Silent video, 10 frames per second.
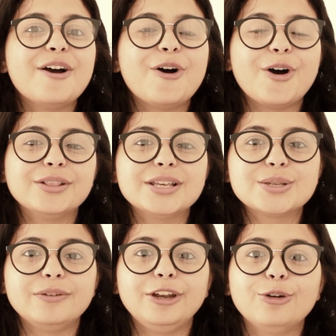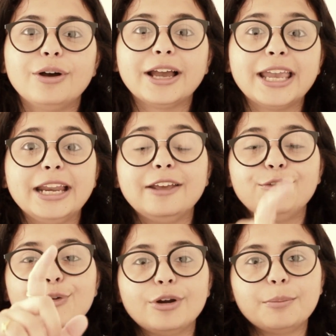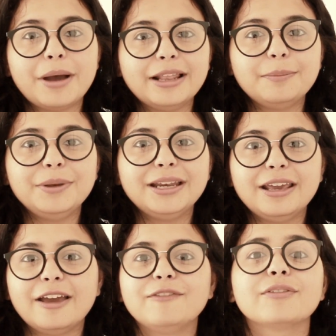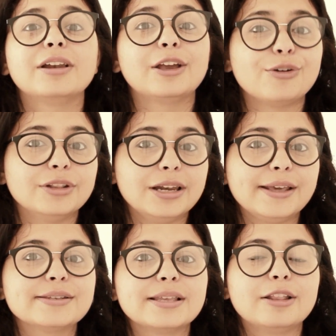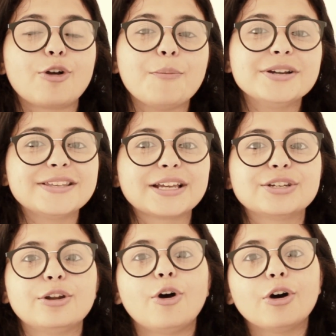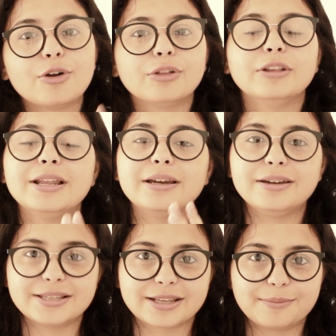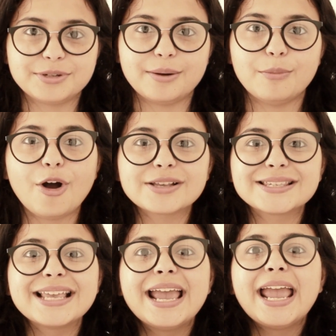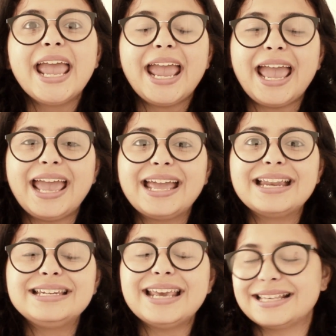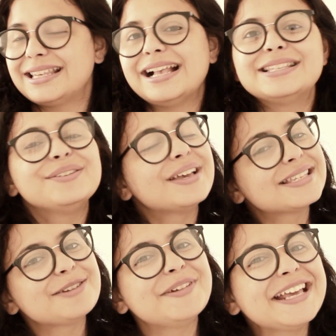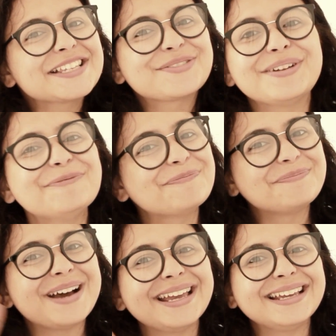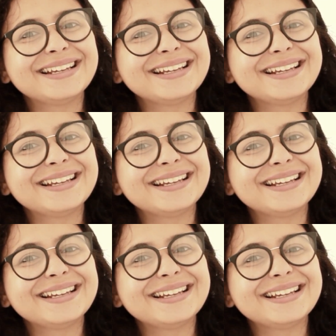on this video. Again, if you want to buy the PDF, click on the links in the comment section or on the description box. And yes, I'll see you guys in my next one. Bye.